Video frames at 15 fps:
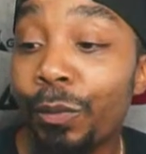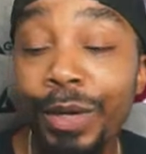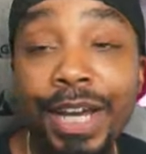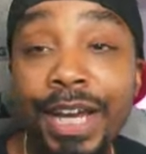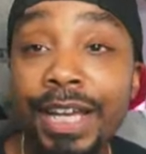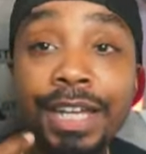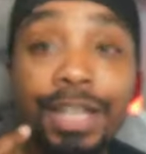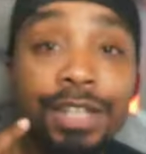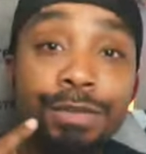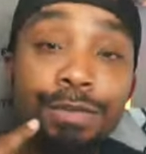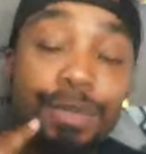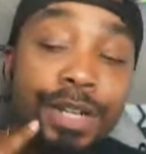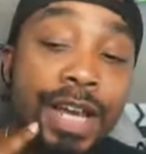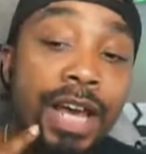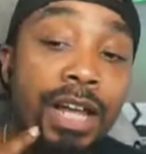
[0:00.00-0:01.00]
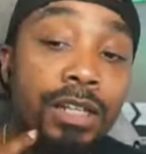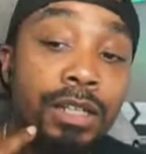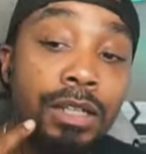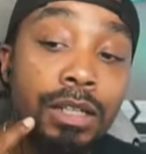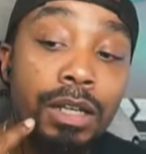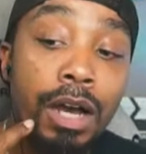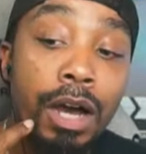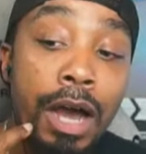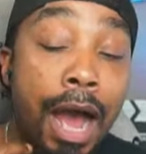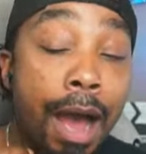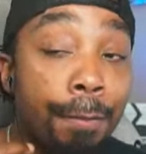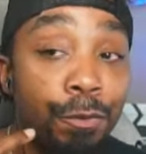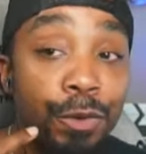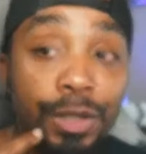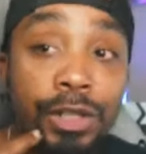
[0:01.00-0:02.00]
not getting the finale.
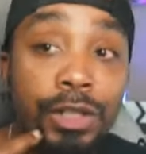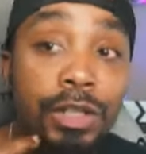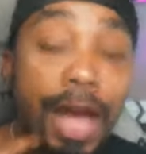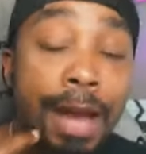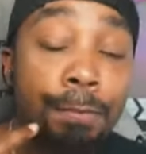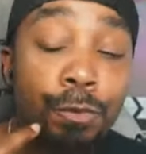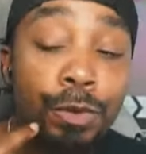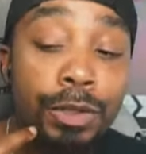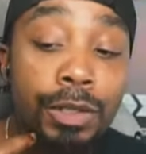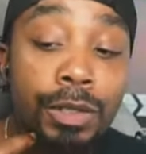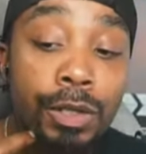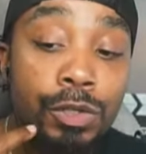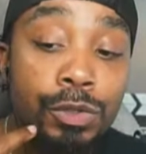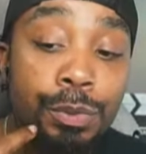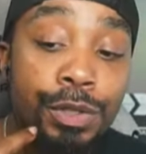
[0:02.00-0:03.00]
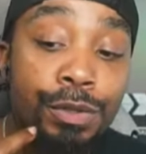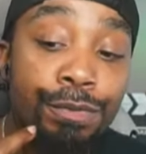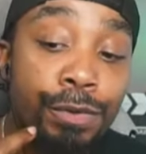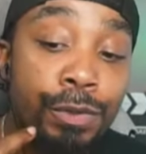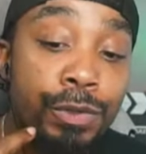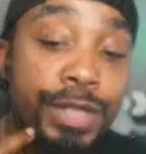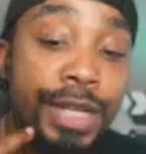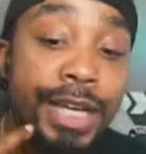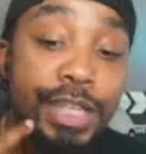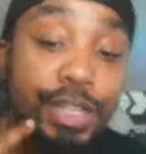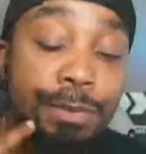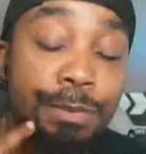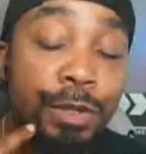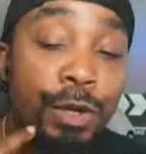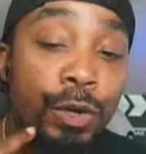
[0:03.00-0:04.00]
I'm really close with the folks at
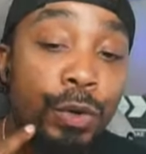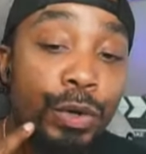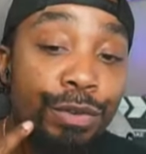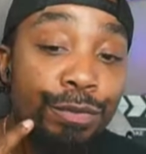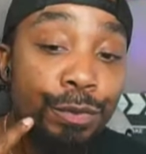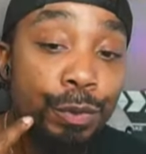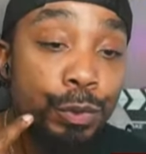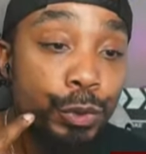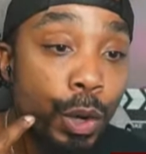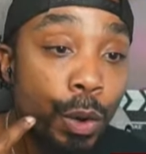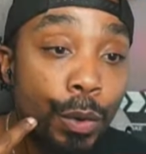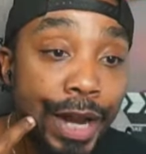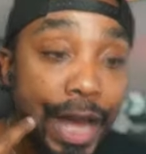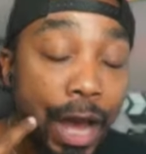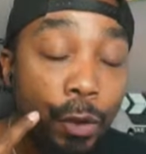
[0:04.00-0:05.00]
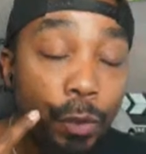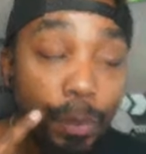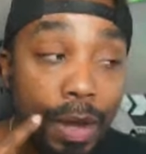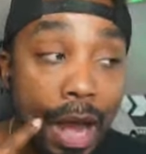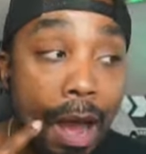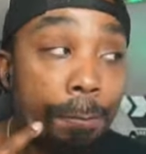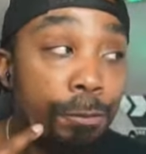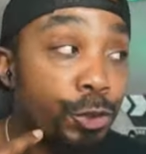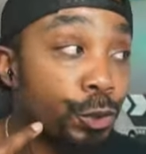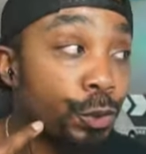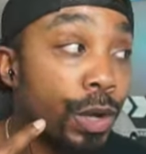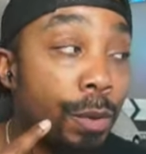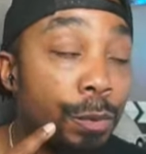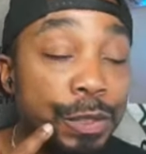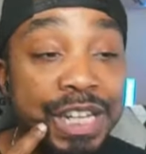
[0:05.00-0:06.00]
HBO. If it was going out, I'm sure
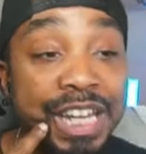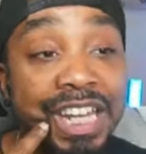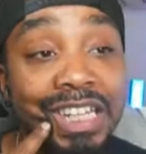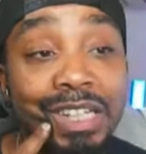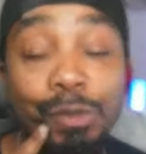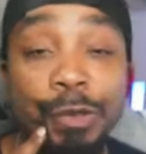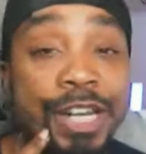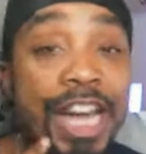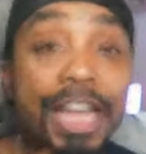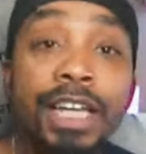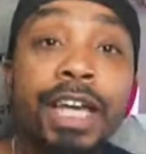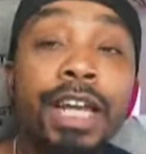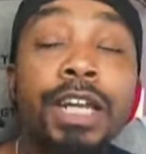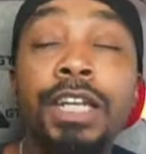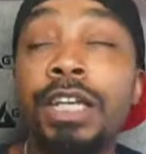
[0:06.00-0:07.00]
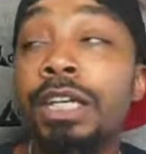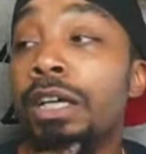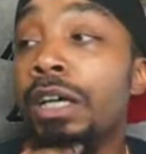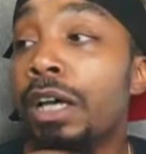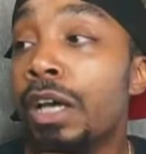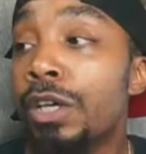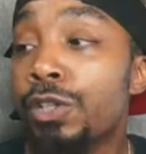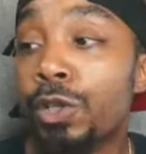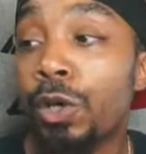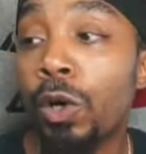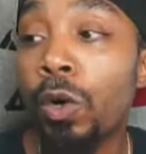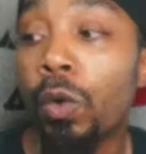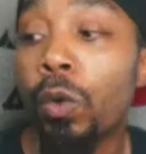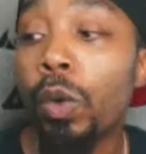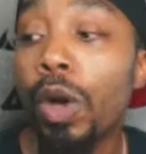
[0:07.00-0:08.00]
I would get it. We're not getting it.
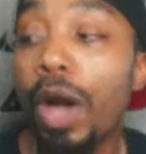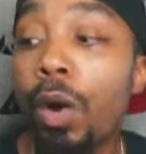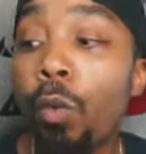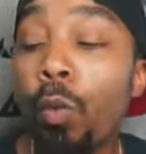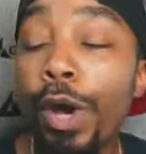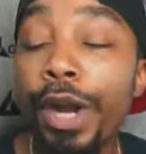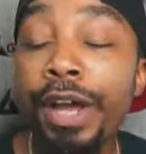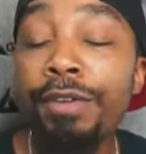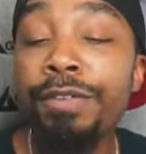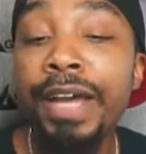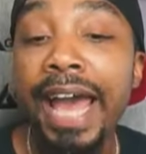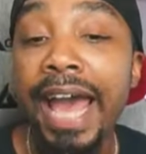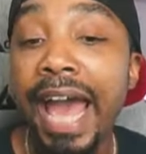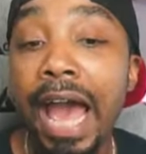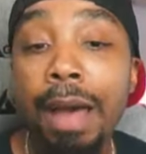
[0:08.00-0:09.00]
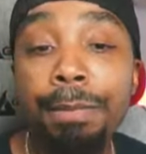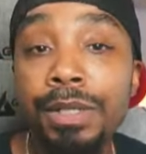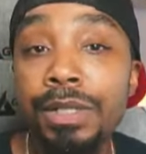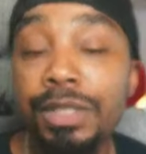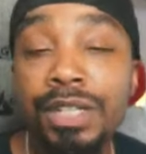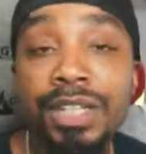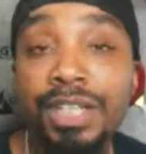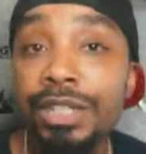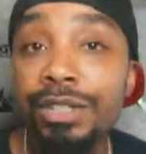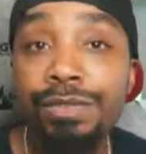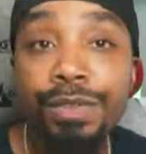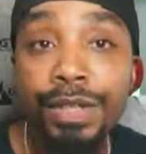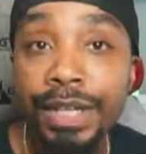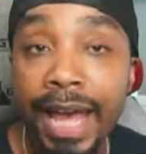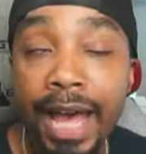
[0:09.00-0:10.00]
So whatever happens in this
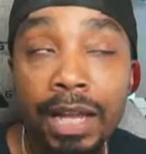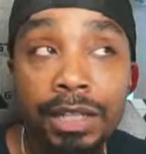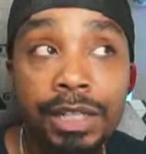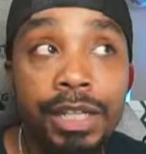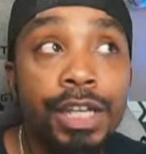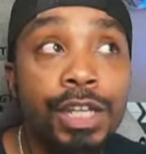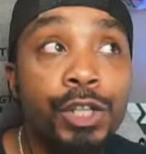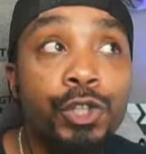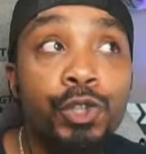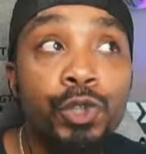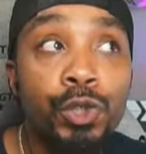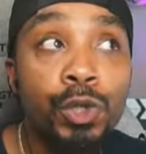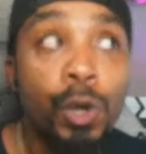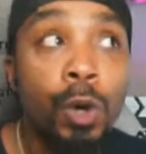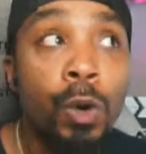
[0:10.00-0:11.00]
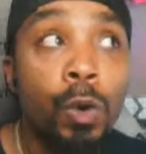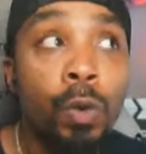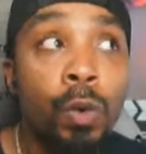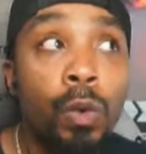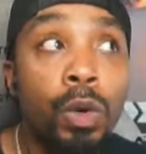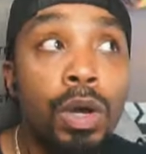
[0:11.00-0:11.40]
finale is so...